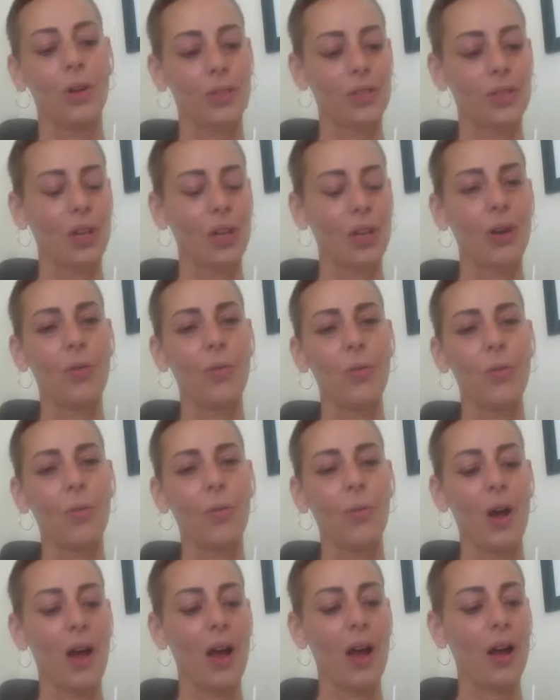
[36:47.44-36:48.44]
So
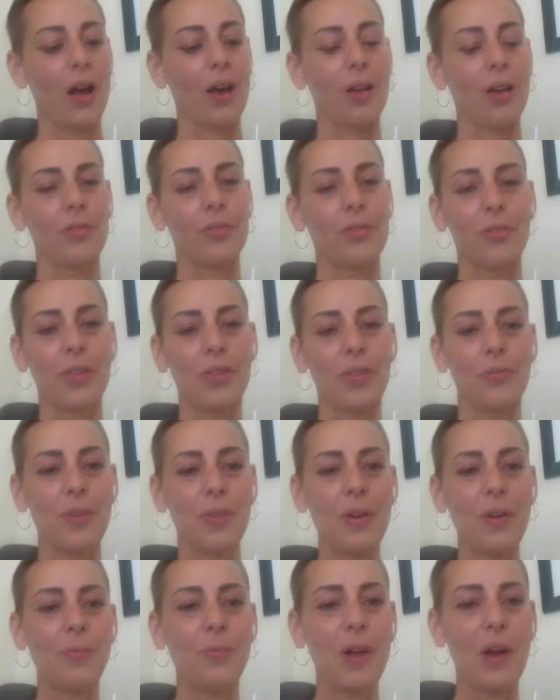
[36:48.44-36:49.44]
uh, the
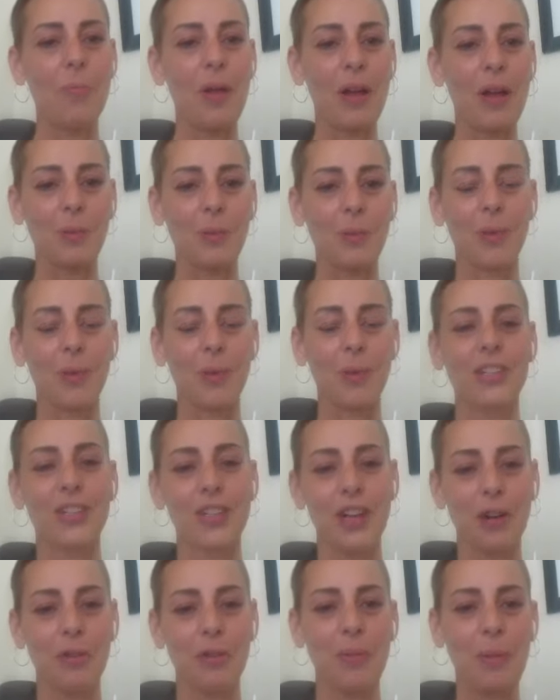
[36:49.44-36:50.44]
three roadblocks, we were going to
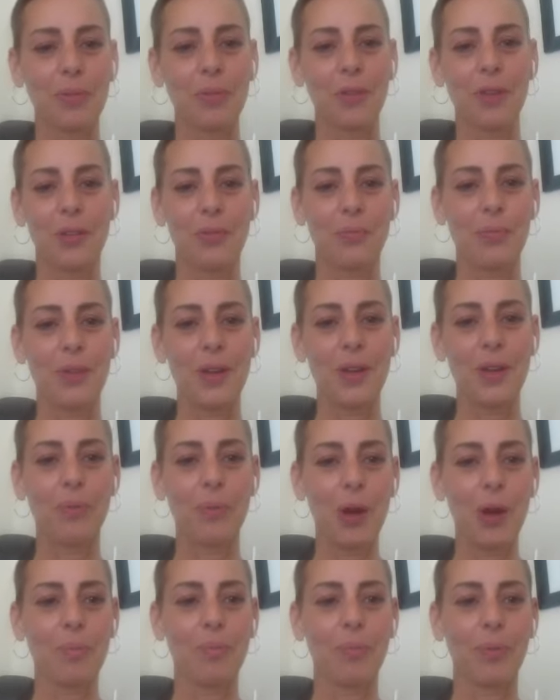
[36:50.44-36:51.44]
share with people the three
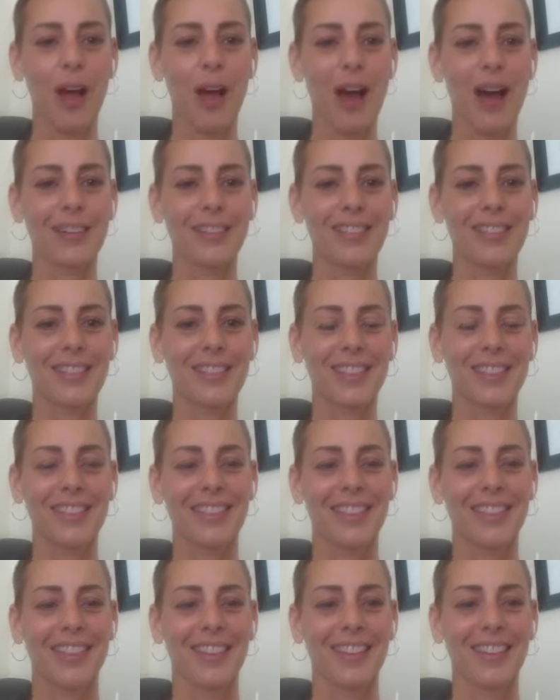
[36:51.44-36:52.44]
roadblocks.
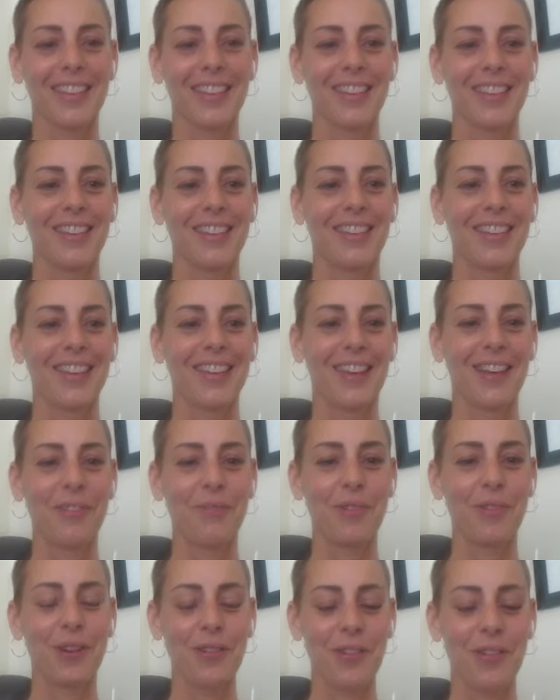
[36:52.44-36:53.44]
Uh,
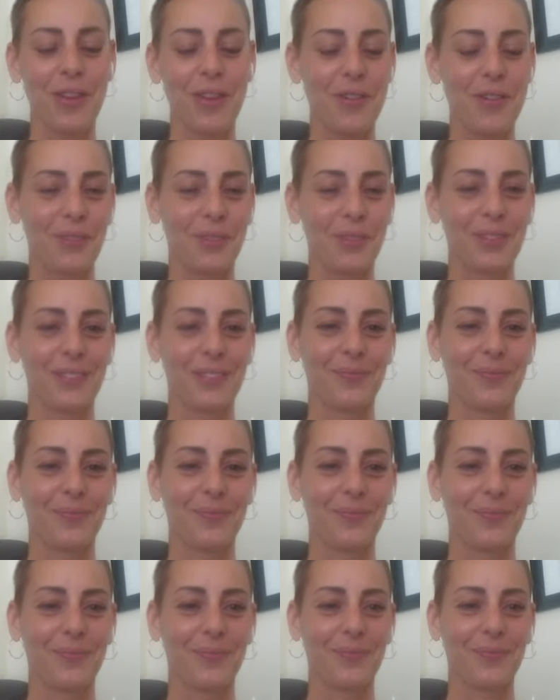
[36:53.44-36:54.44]
what are those?
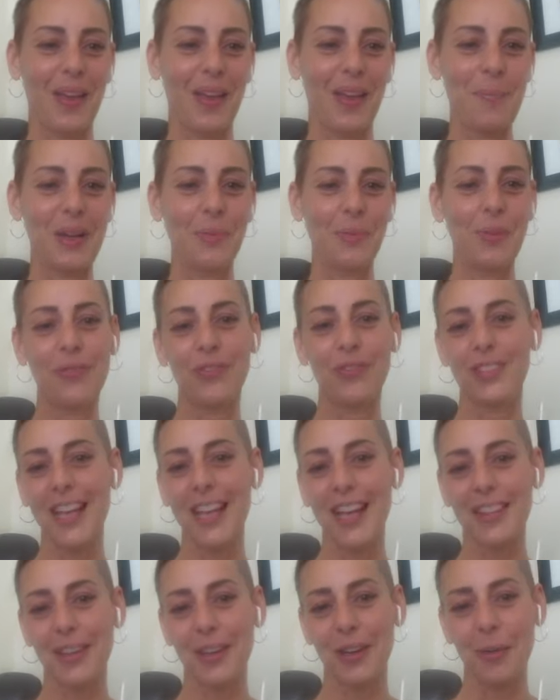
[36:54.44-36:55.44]
I mean, we've
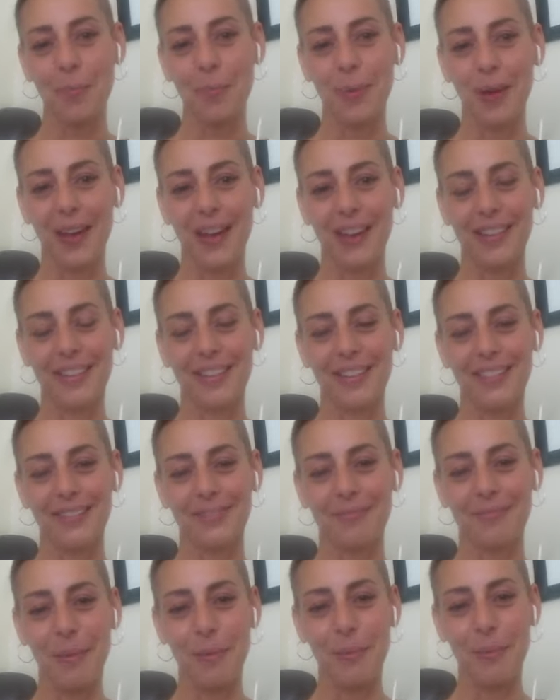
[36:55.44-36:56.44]
said them, but
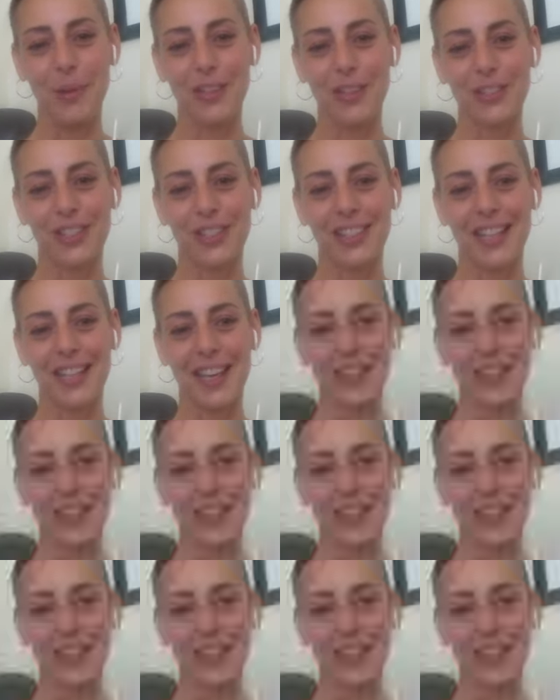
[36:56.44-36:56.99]
maybe we, we can just say